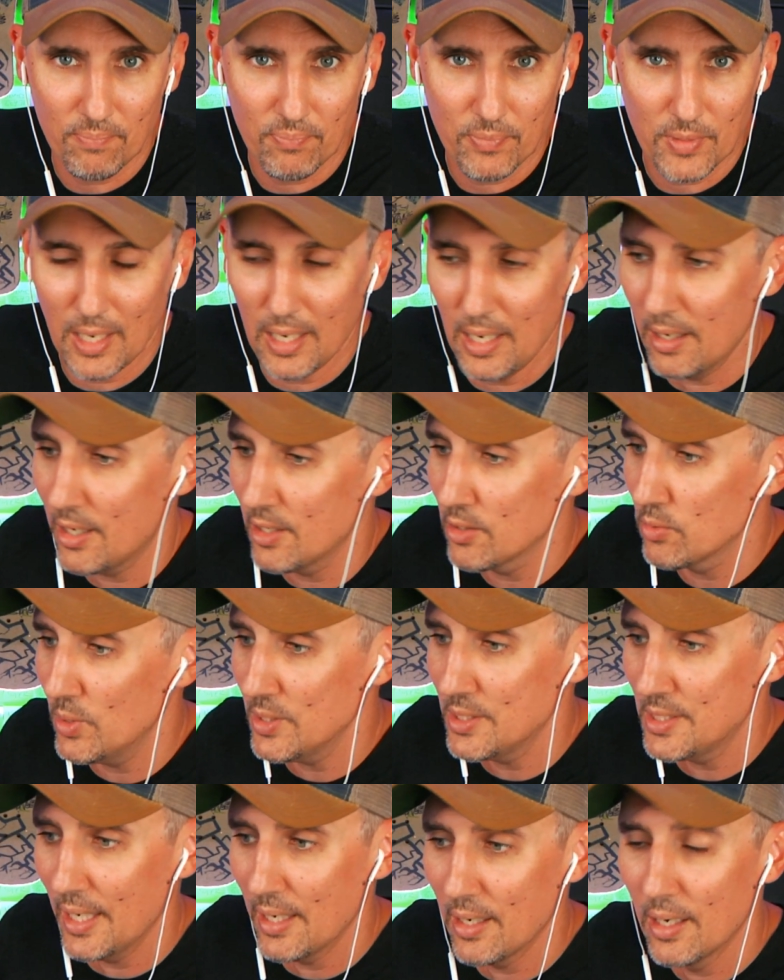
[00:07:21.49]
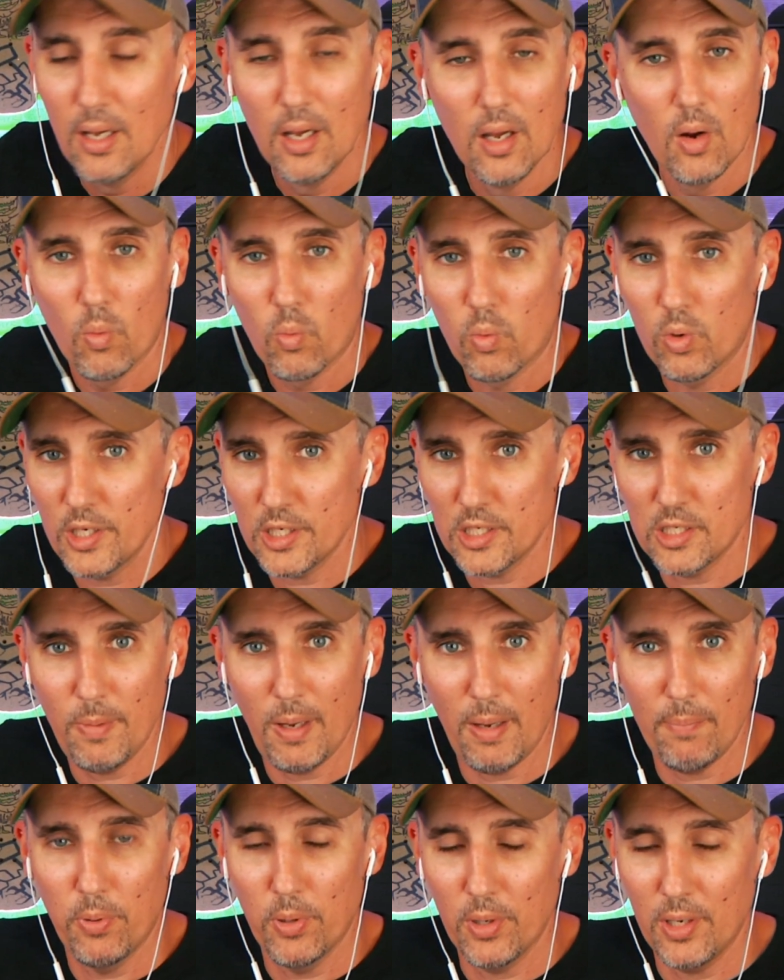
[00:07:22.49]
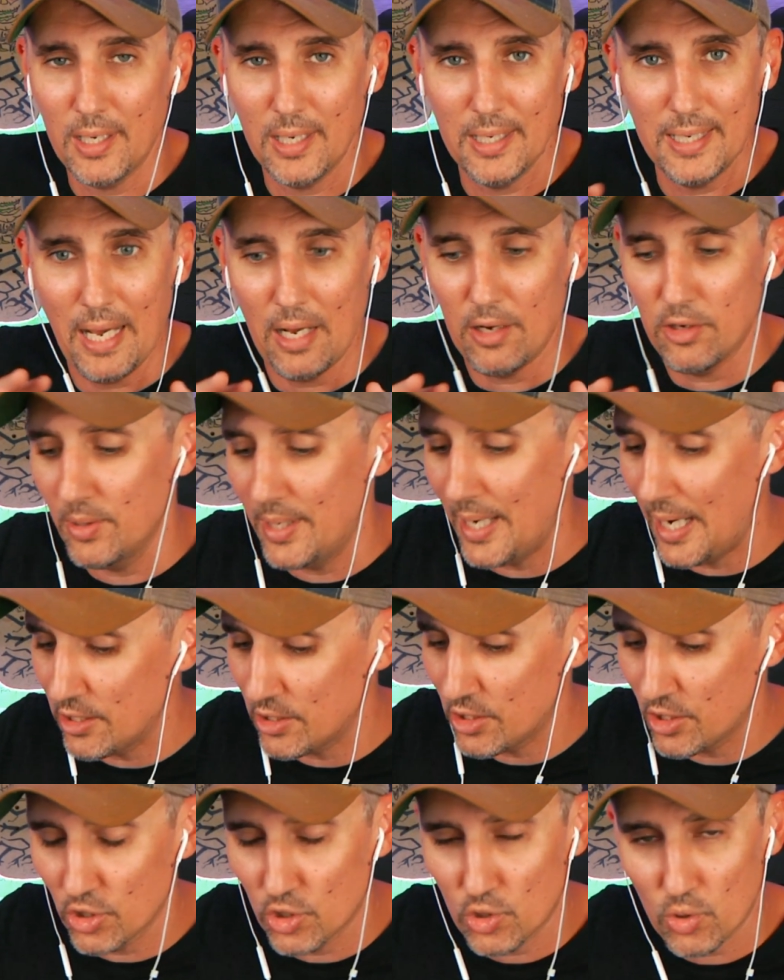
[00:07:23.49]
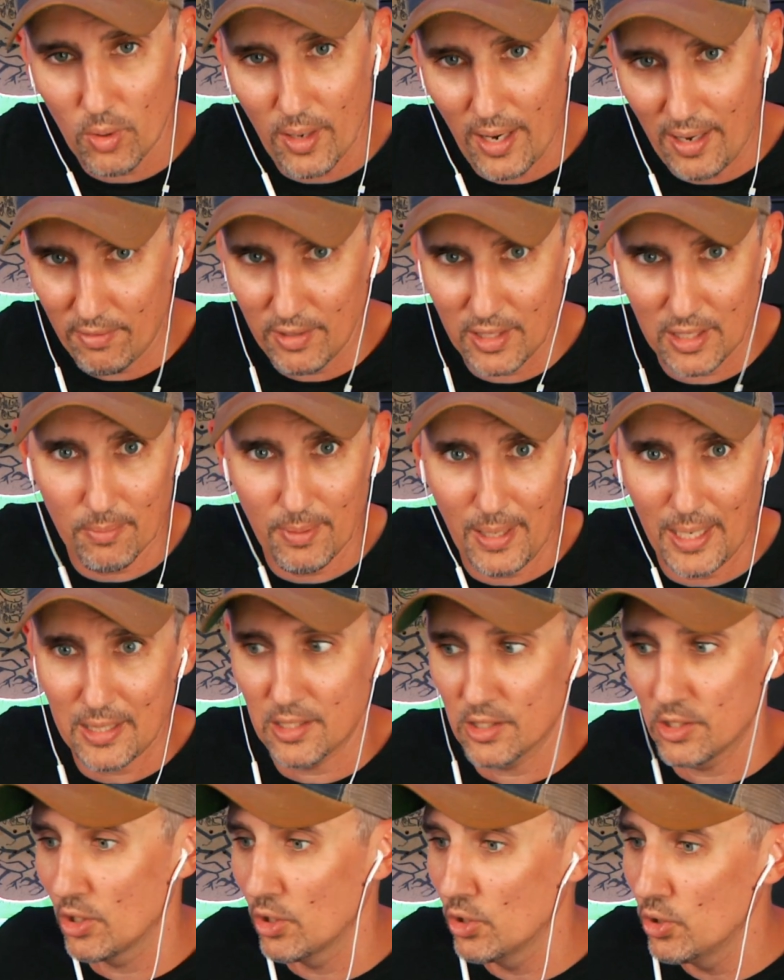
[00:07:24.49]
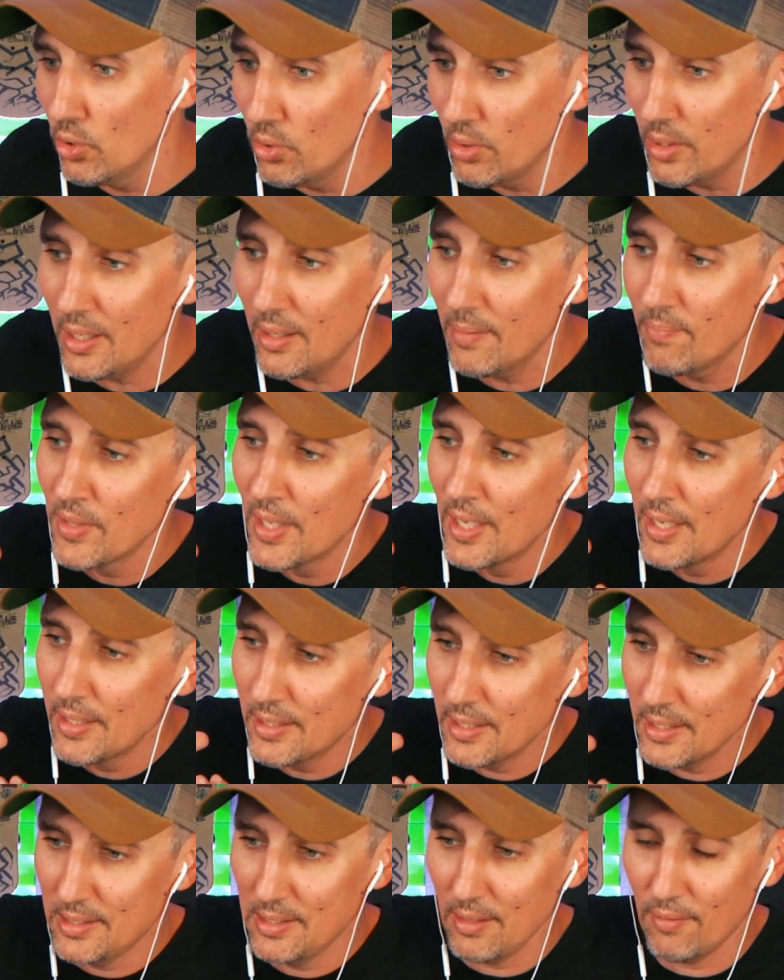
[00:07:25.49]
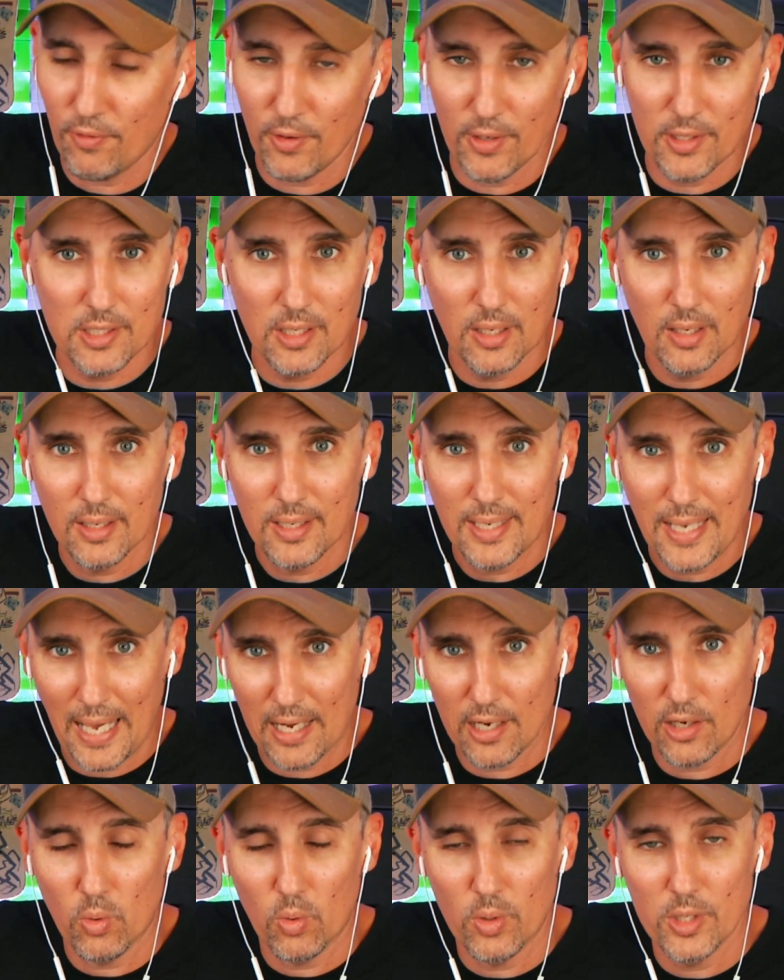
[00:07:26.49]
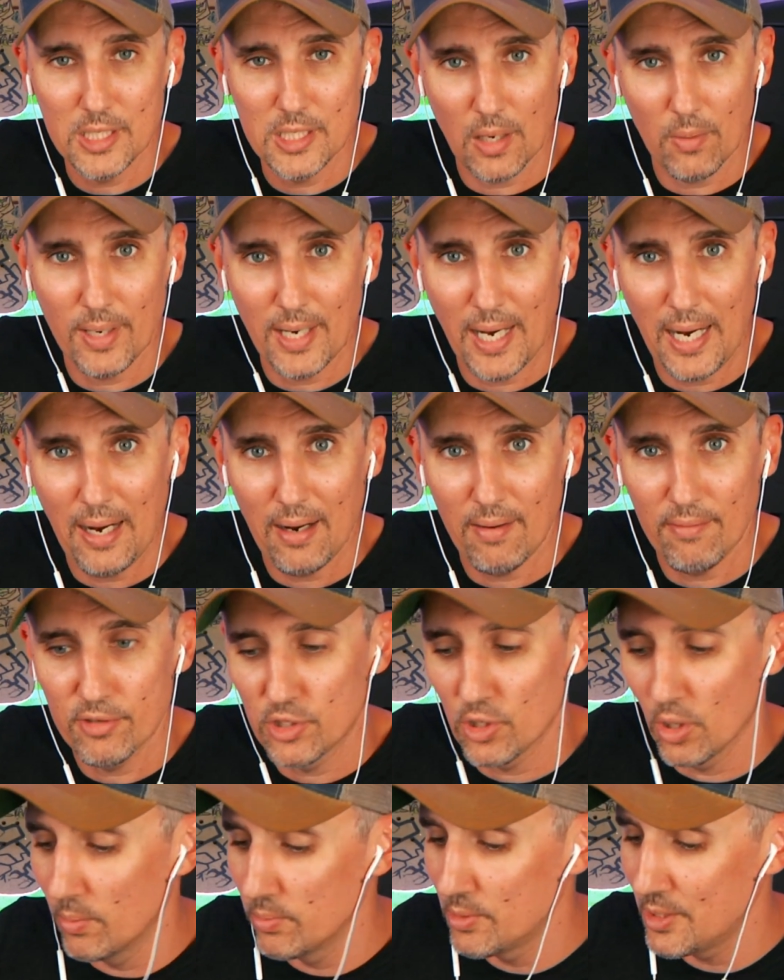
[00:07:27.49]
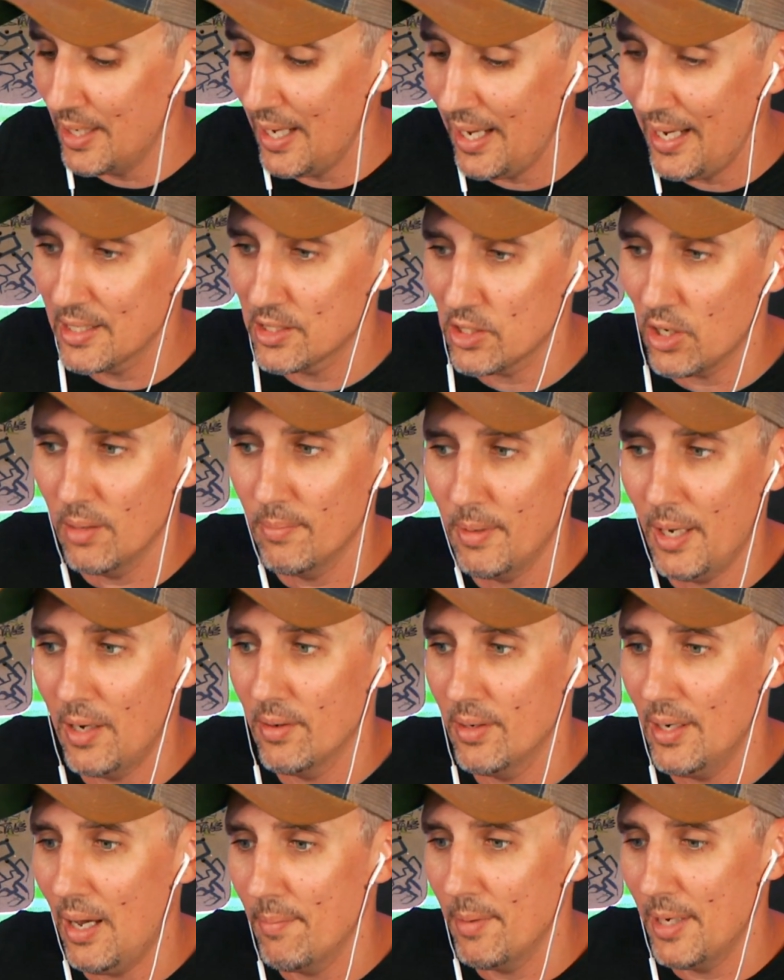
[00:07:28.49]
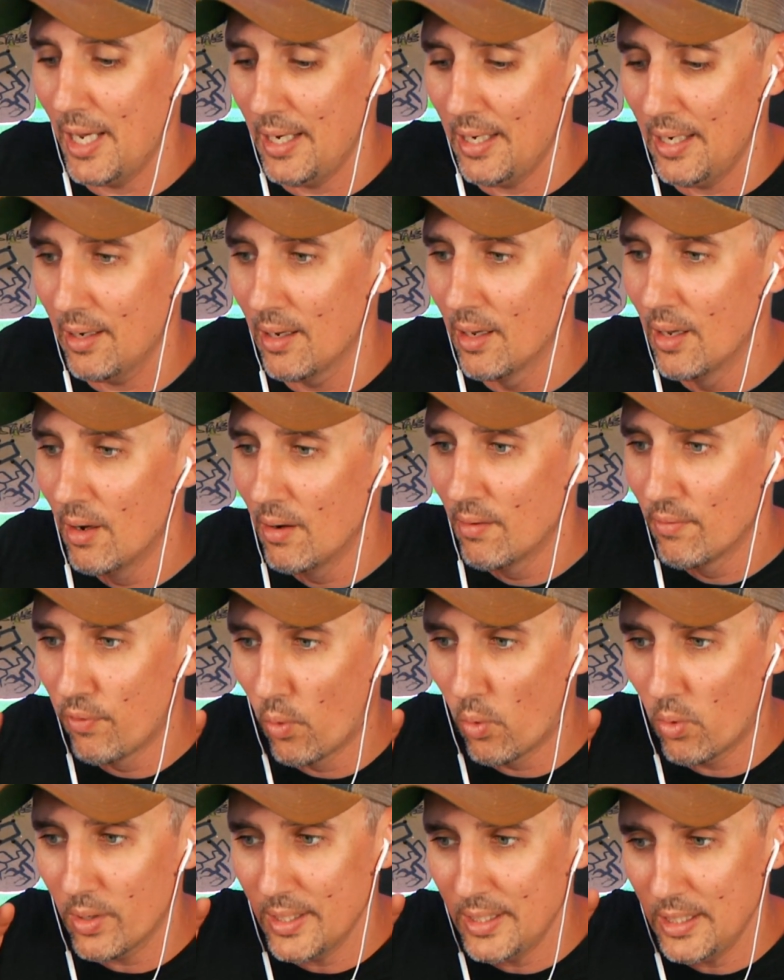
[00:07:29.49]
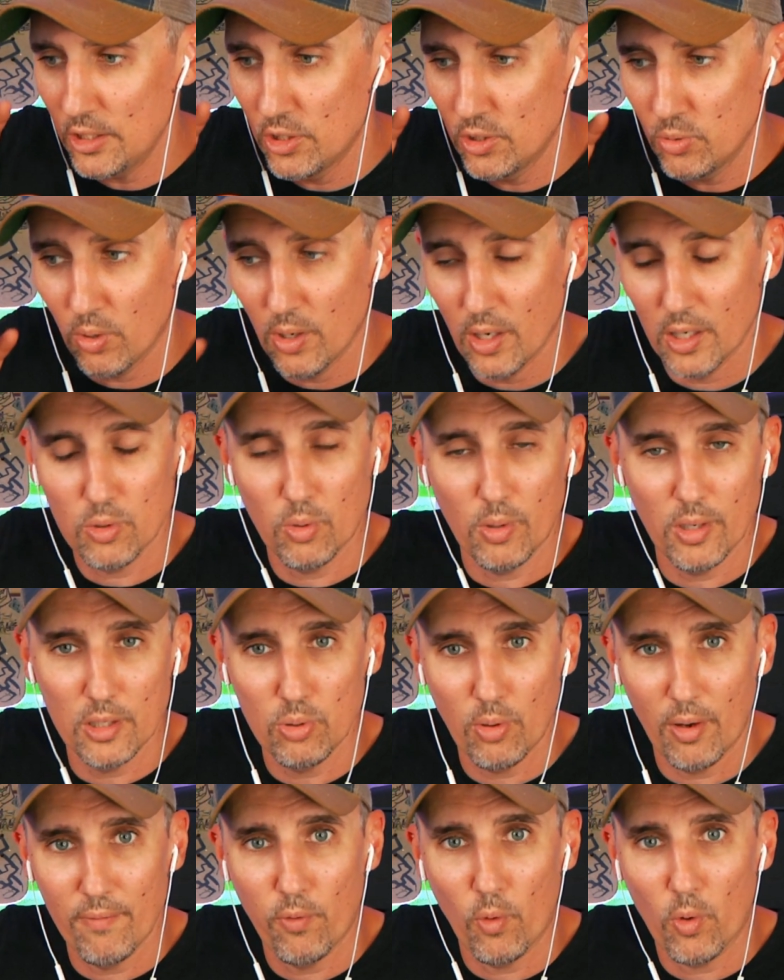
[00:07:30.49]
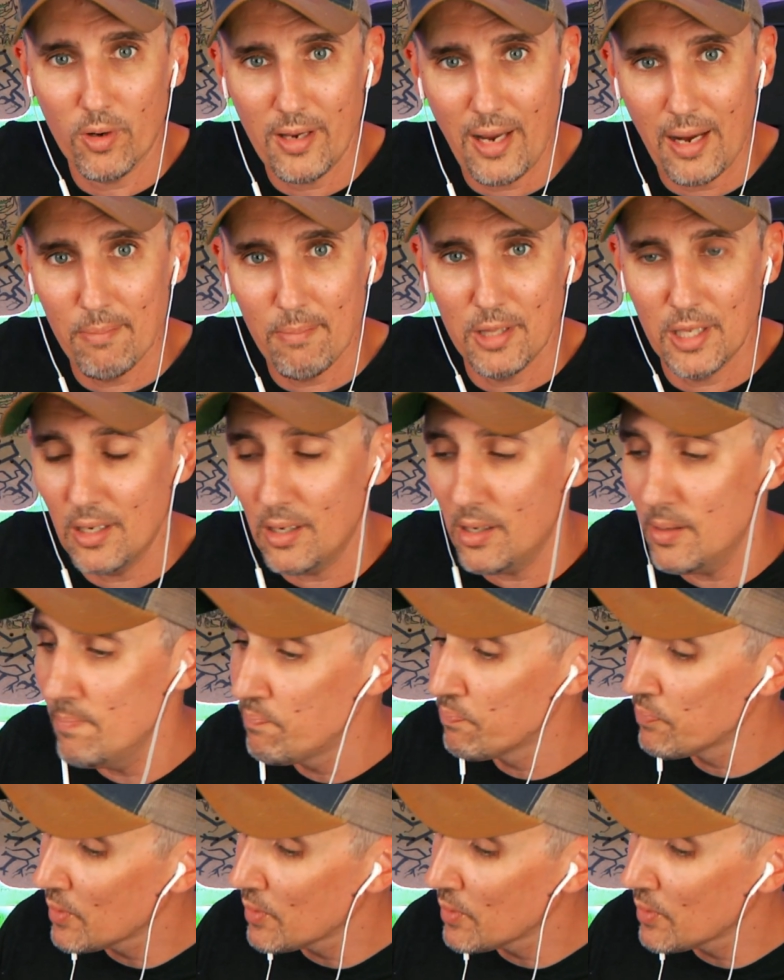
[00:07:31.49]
Because once again, we're just about putting it down. You guys control everything about this, including the different categories that we have. So today, it's all about nominating for the 2024 Game of the Year.